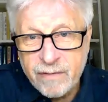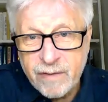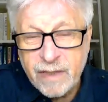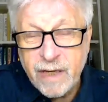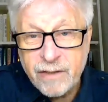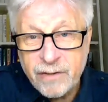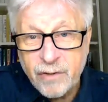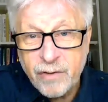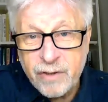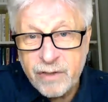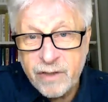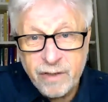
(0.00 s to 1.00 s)
the cancer
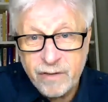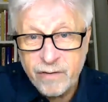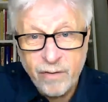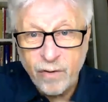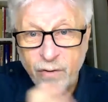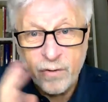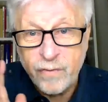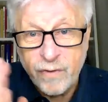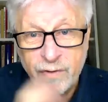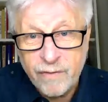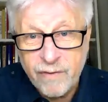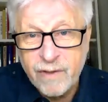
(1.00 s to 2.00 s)
is like all
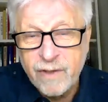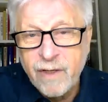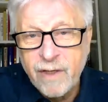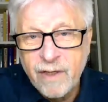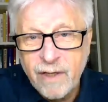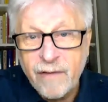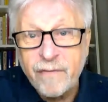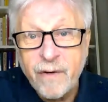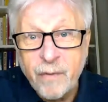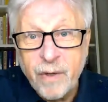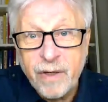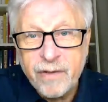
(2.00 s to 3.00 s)
over,
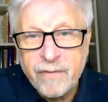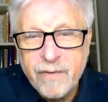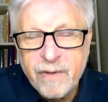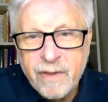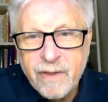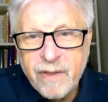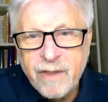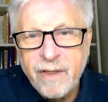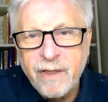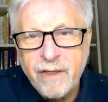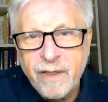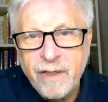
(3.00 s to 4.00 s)
everywhere,
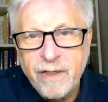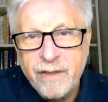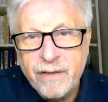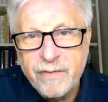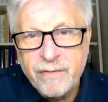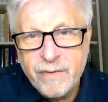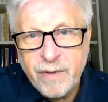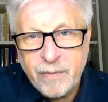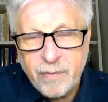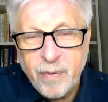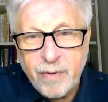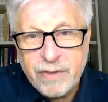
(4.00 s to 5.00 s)
uh, the
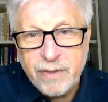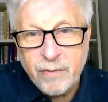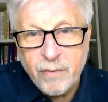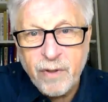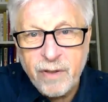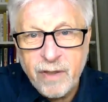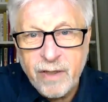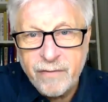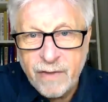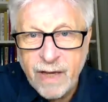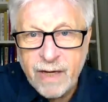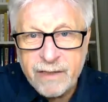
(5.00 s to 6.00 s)
person will
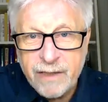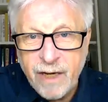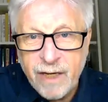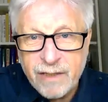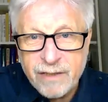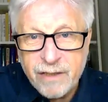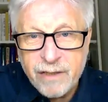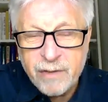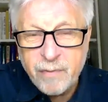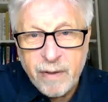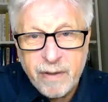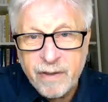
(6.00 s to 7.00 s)
have lactic acid
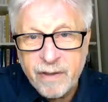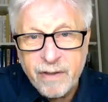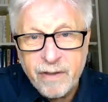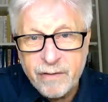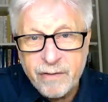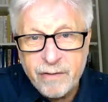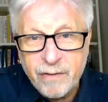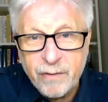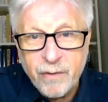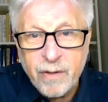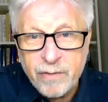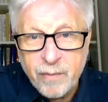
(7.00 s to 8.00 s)
spilling
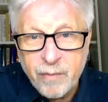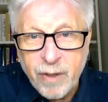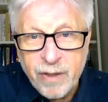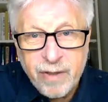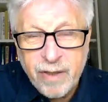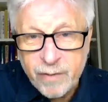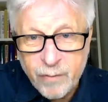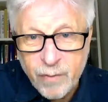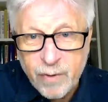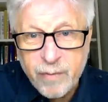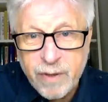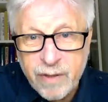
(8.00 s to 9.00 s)
throughout the body and
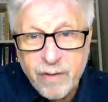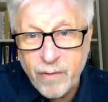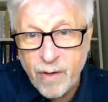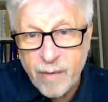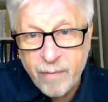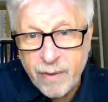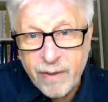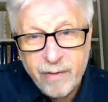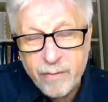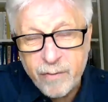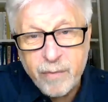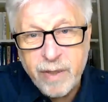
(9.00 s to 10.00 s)
will be cramping
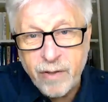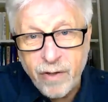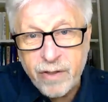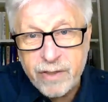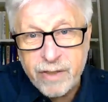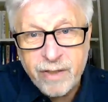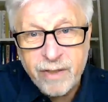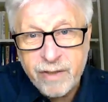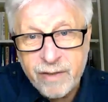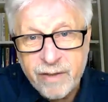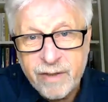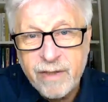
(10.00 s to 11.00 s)
and will be hurting
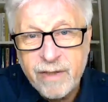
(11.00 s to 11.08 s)
and